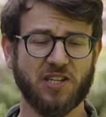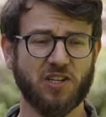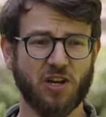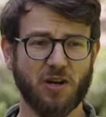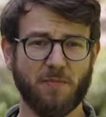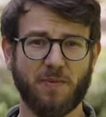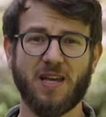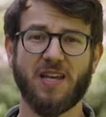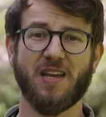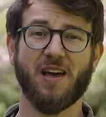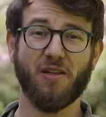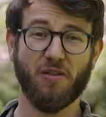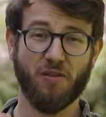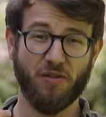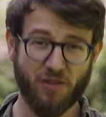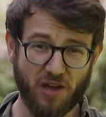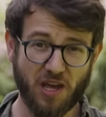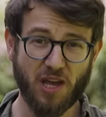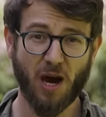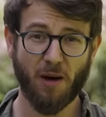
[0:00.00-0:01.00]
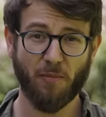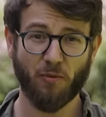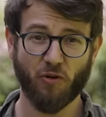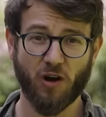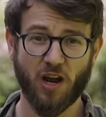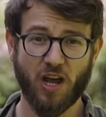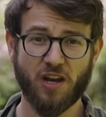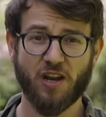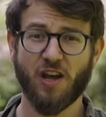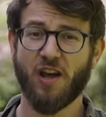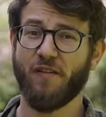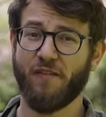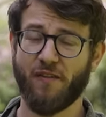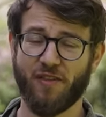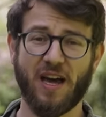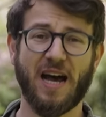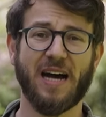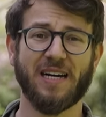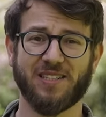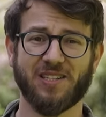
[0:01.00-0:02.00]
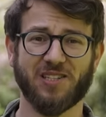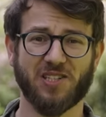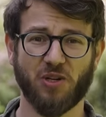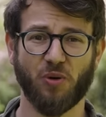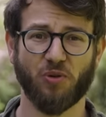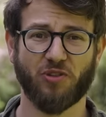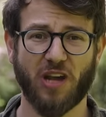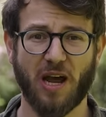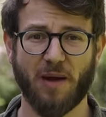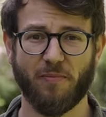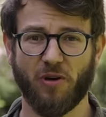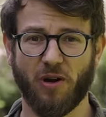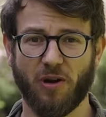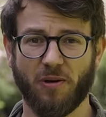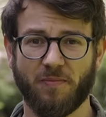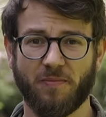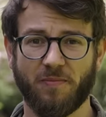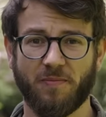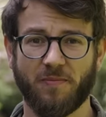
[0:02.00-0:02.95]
is going to be the upgrade for that as a stills camera.